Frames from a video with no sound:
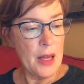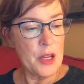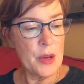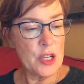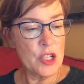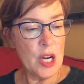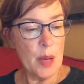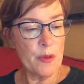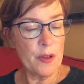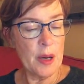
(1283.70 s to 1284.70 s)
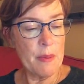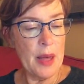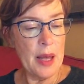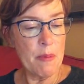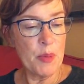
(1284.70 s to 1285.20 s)
You can shop from
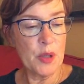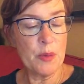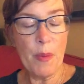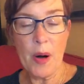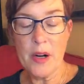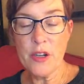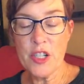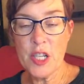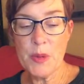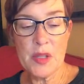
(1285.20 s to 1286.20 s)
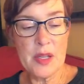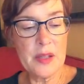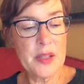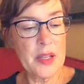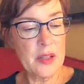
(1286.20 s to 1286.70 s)
and build partnerships in
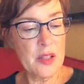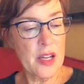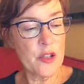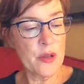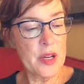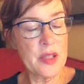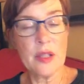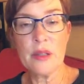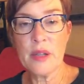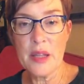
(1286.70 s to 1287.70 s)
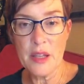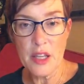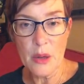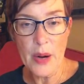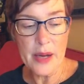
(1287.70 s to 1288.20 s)
six countries, including the
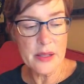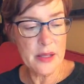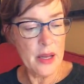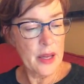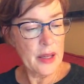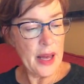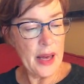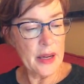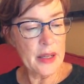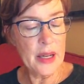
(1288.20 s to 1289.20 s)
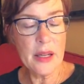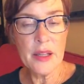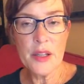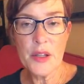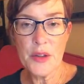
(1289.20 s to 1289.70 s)
US, Canada,
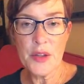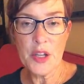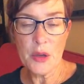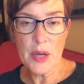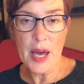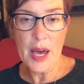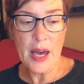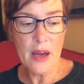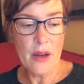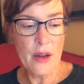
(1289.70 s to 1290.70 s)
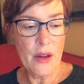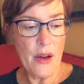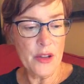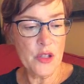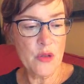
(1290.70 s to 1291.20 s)
the UK,
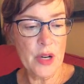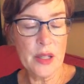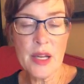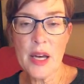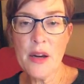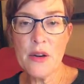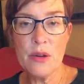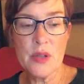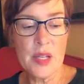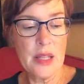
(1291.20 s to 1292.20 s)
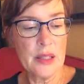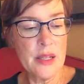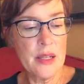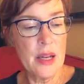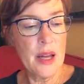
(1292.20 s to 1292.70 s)
Australia, New
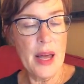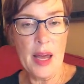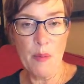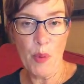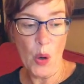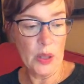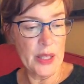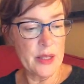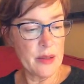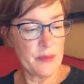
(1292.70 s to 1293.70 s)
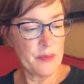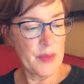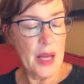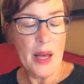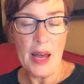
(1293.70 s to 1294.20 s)
Zealand, and Poland.
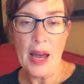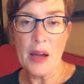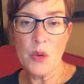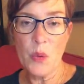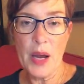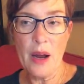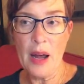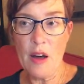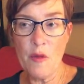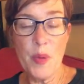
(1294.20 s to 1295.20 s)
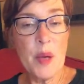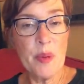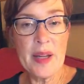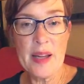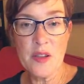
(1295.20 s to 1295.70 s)
And we have big
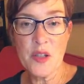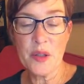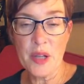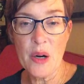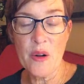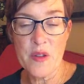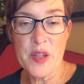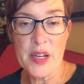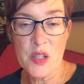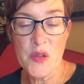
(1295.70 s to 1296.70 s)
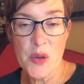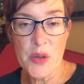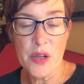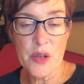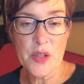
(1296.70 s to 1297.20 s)
plans to grow over the next few
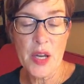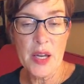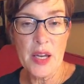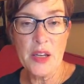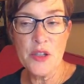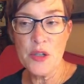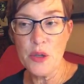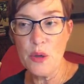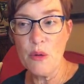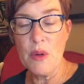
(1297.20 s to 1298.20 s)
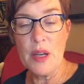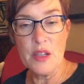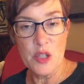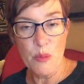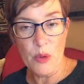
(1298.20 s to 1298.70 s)
years into,
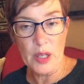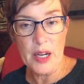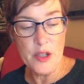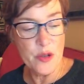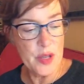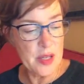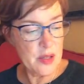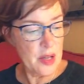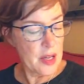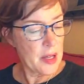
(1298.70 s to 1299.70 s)
into more countries.